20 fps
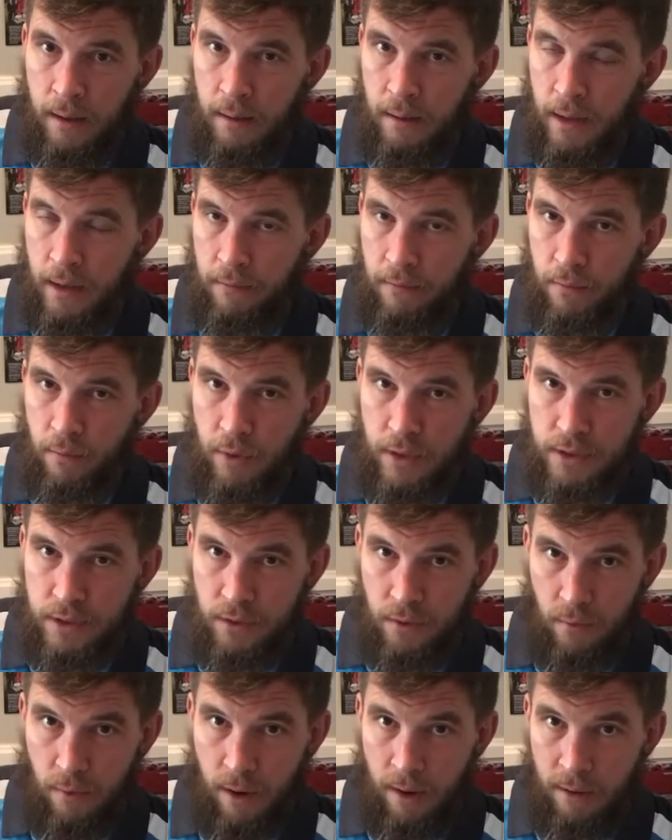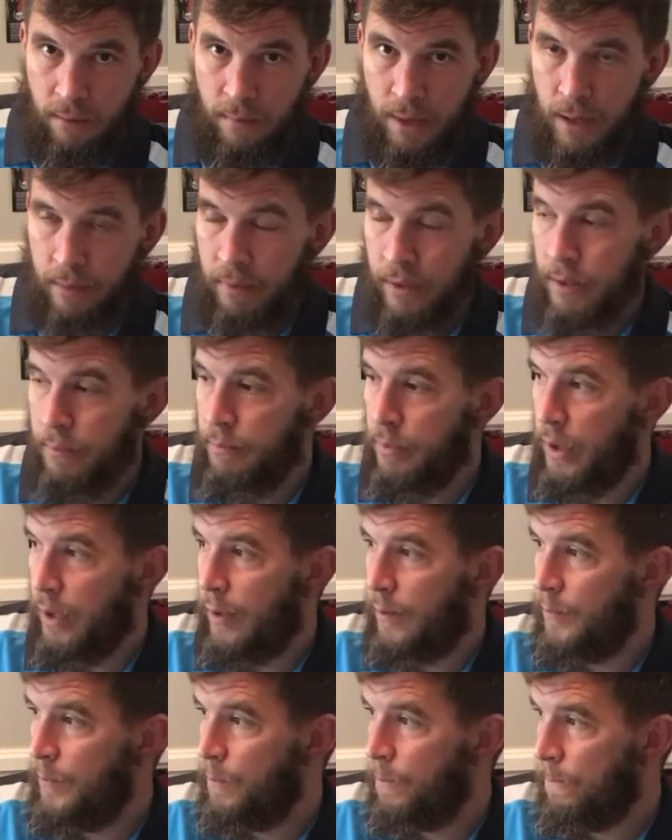every once in a while maybe,
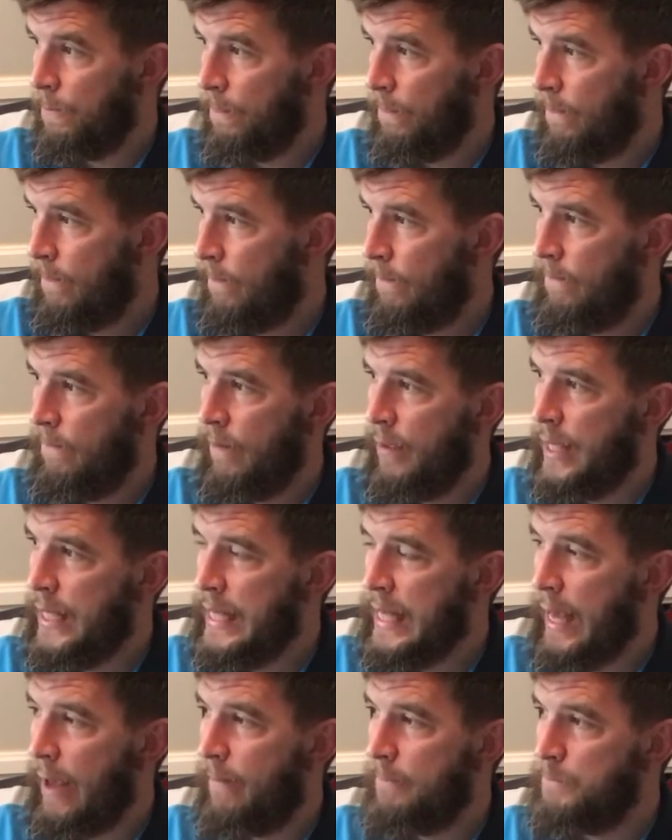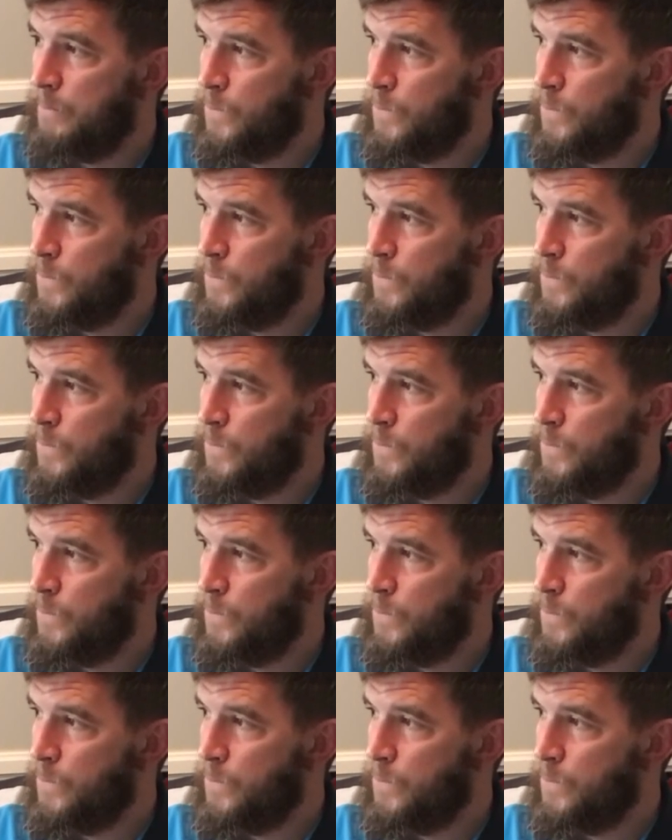but yeah,